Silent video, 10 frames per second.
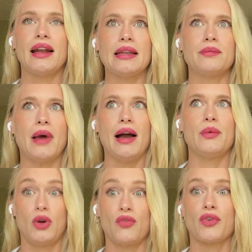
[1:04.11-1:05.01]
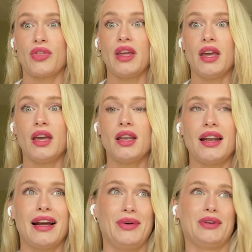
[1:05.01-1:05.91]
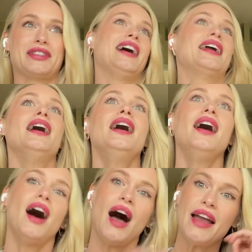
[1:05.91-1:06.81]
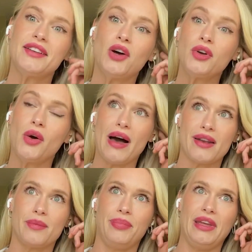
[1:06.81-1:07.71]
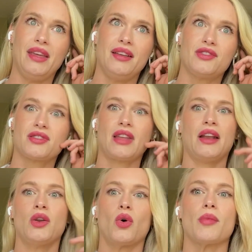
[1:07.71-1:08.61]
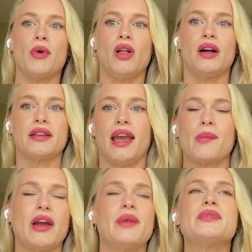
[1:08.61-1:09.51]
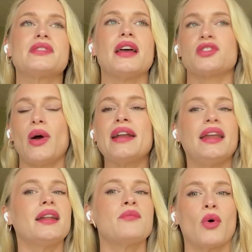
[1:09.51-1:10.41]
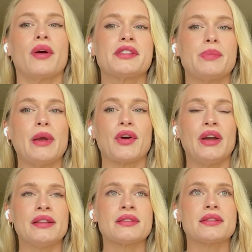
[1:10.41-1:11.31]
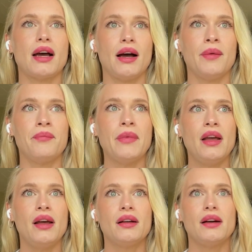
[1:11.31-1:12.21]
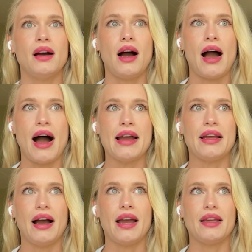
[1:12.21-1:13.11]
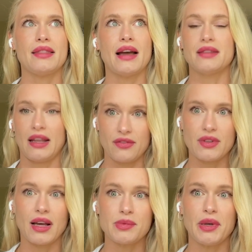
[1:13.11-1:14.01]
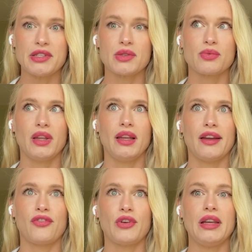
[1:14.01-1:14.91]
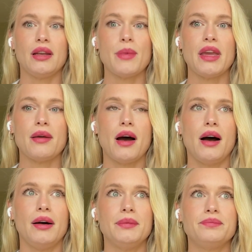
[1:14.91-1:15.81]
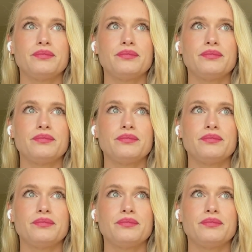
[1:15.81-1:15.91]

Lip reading: I would overthink it, and I was like, I don't know how to be just like normal on camera. It was so I needed more experience. That experience was really like freaky to me. I